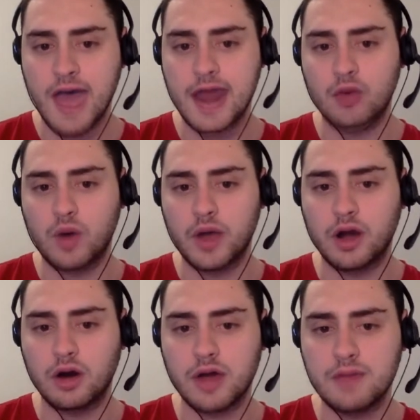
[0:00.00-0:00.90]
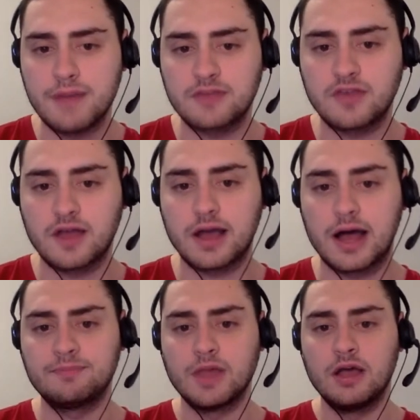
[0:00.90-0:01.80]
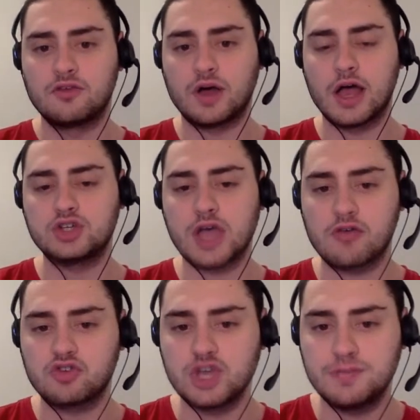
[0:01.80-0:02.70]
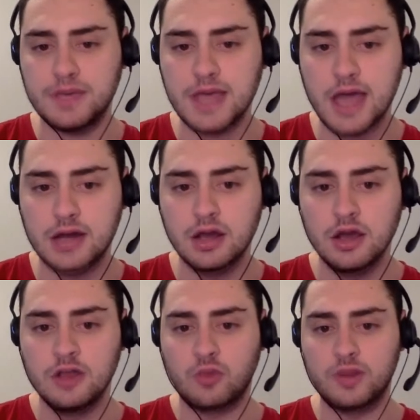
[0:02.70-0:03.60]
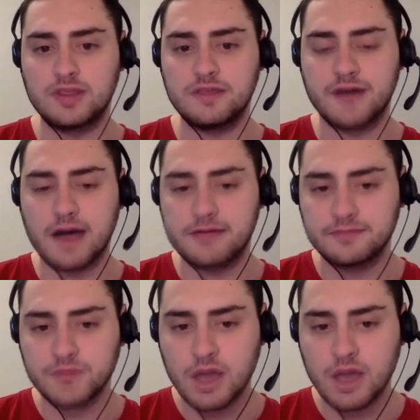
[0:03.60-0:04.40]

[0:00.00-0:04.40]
at nyrabets.com/SGPN25.